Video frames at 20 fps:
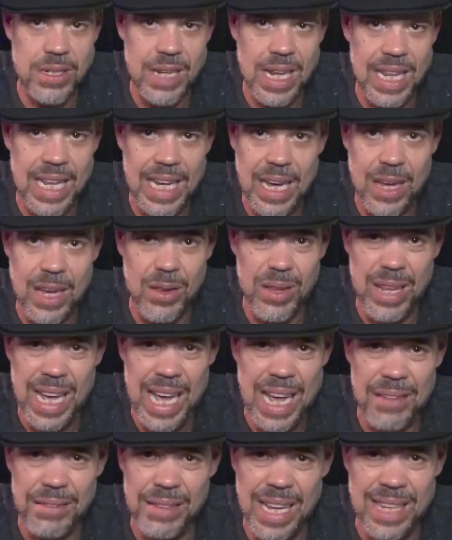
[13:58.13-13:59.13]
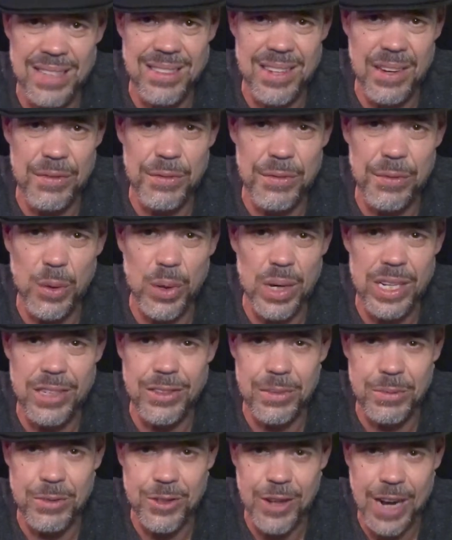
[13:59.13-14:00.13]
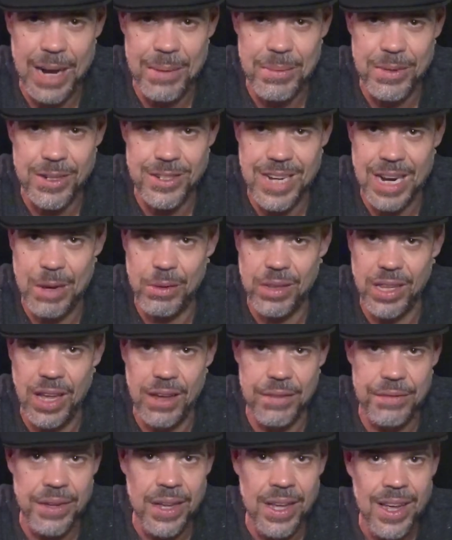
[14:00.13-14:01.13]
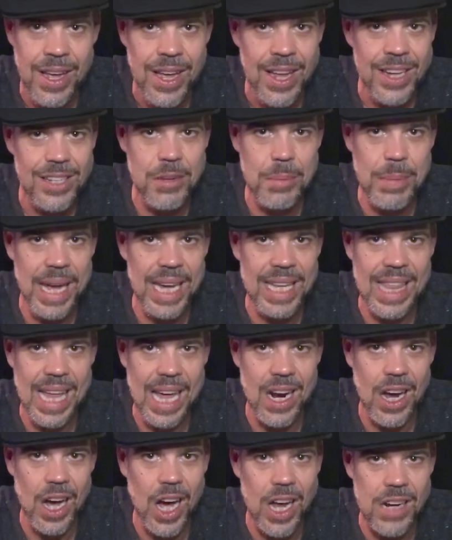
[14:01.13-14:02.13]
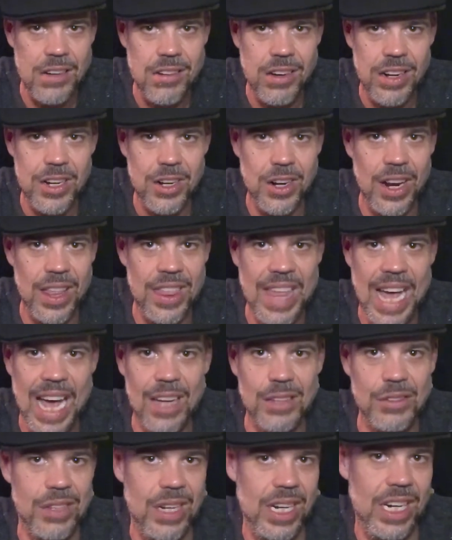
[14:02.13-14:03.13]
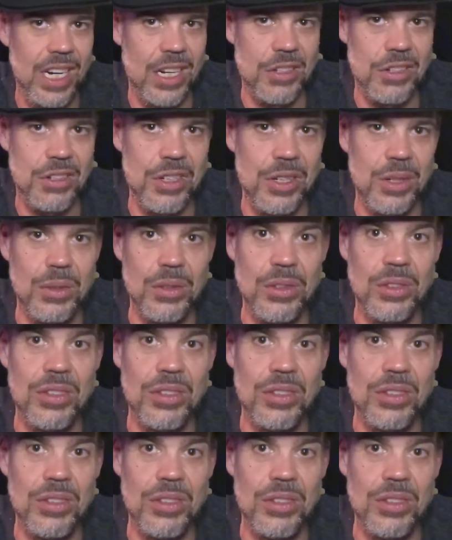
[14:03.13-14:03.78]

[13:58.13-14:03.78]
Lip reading: I think I only have less than 40 subscribers, and I would love to make that 100 or 1,000 here soon.